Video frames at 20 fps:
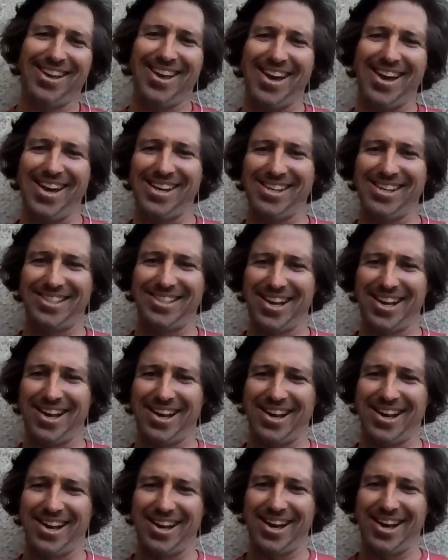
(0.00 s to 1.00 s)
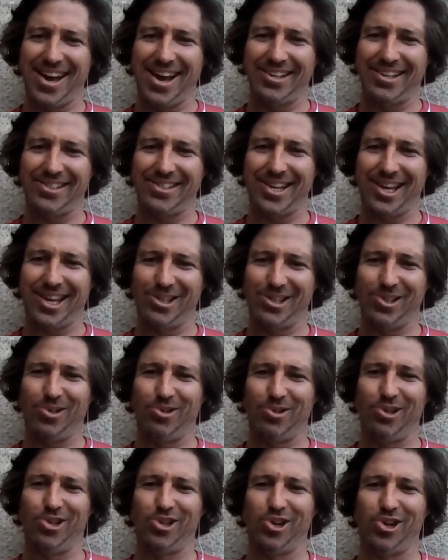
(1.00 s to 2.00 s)
as uh, as as
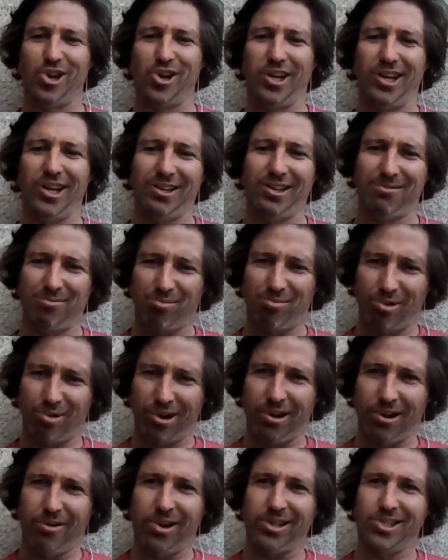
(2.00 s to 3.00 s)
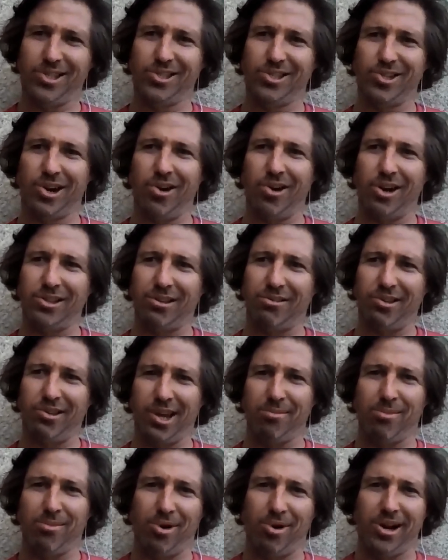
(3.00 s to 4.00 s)
your journey progresses. I'd like to
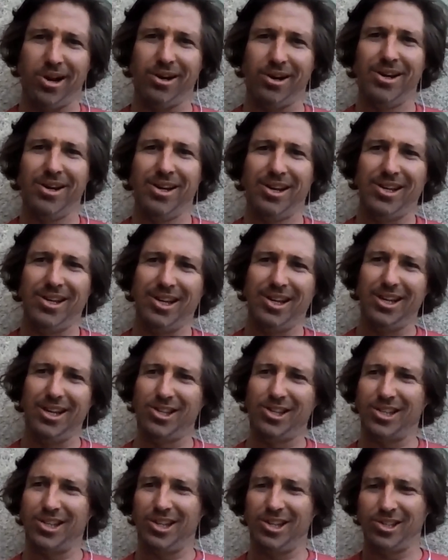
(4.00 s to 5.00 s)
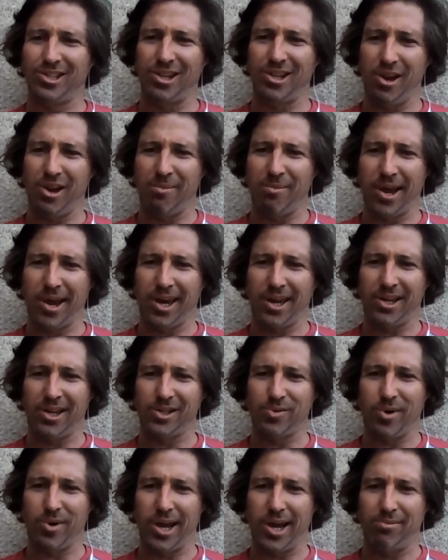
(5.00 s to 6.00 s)
think mine is is slowly making
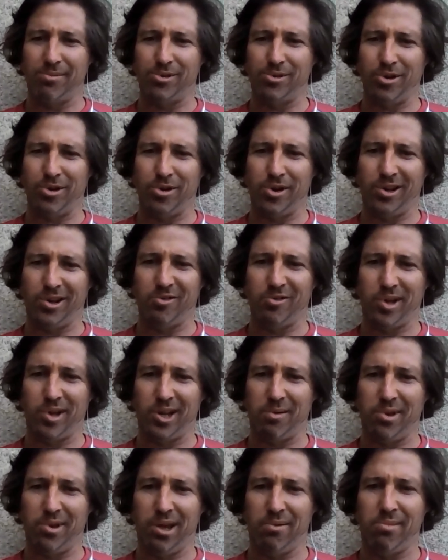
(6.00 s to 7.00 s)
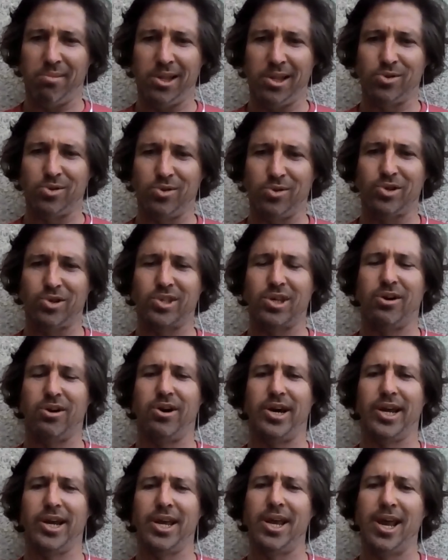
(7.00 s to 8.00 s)
its way up too, and you've been a big mentor. So
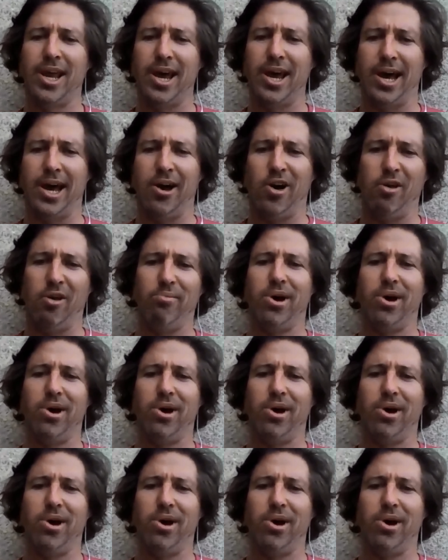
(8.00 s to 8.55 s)
I, uh, on